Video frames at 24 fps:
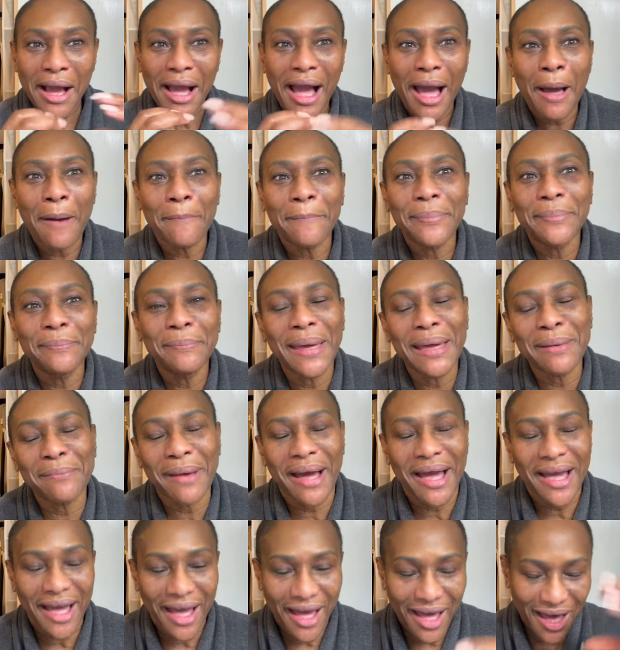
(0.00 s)
up make
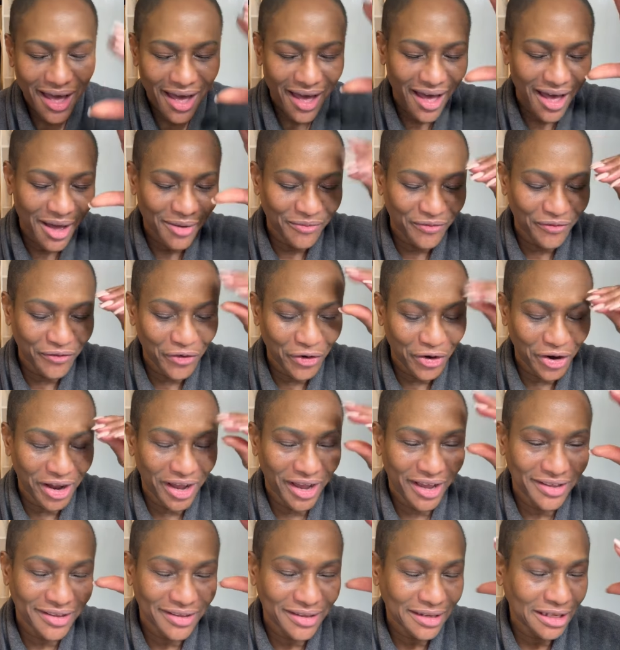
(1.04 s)
my um,
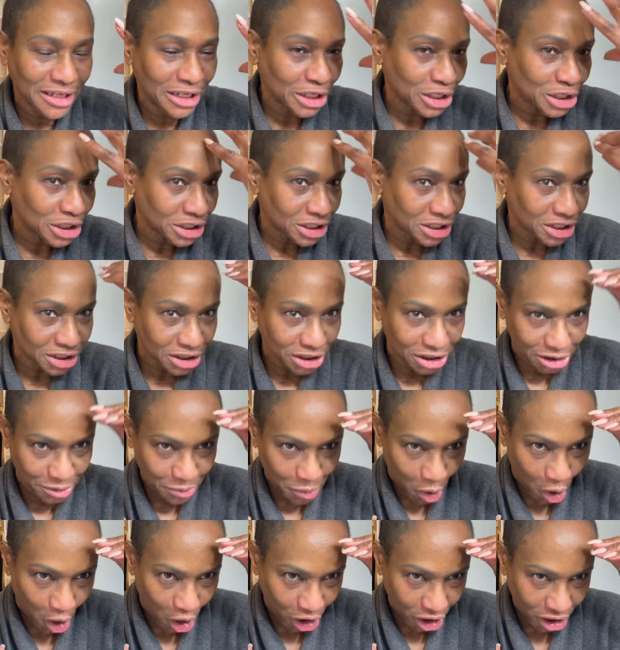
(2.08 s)
forehead look
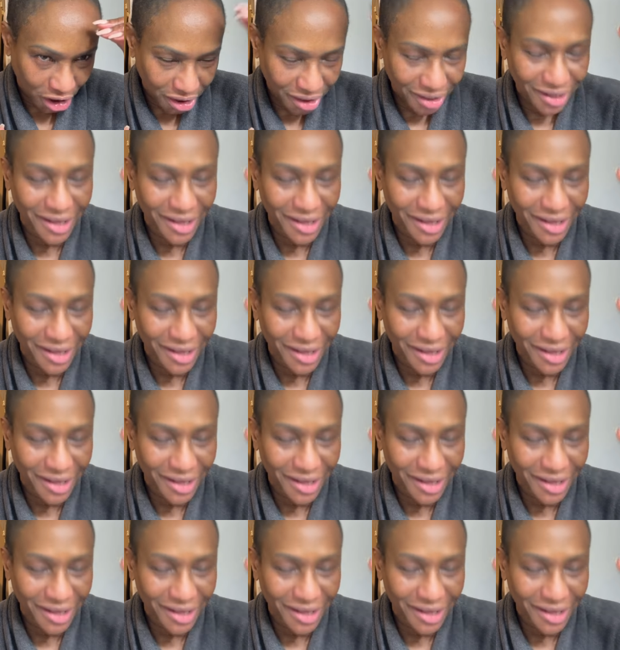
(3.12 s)
smaller.